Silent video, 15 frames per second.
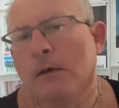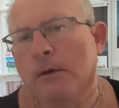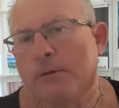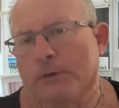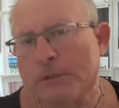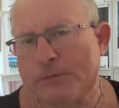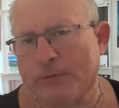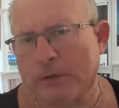
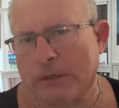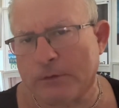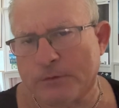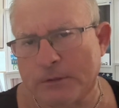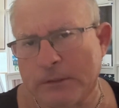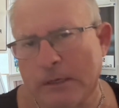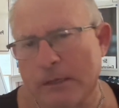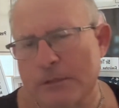This video
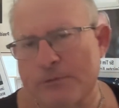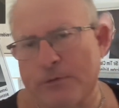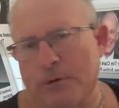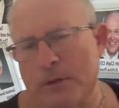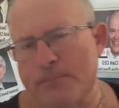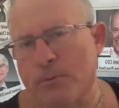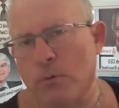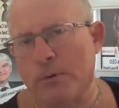today is very
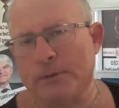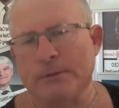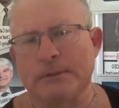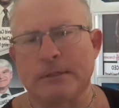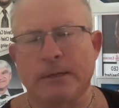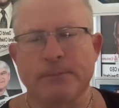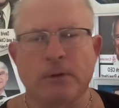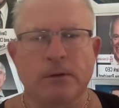
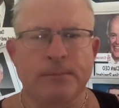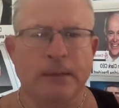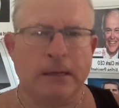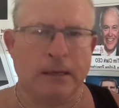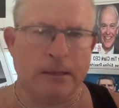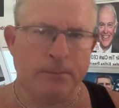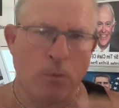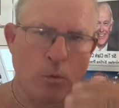important. I'm going to be
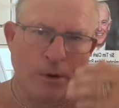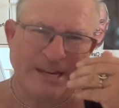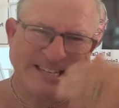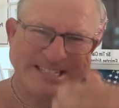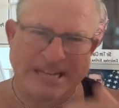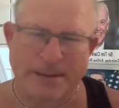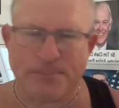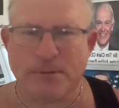getting more
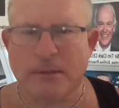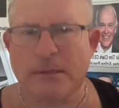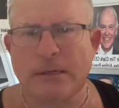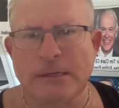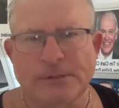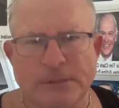in-depth in it as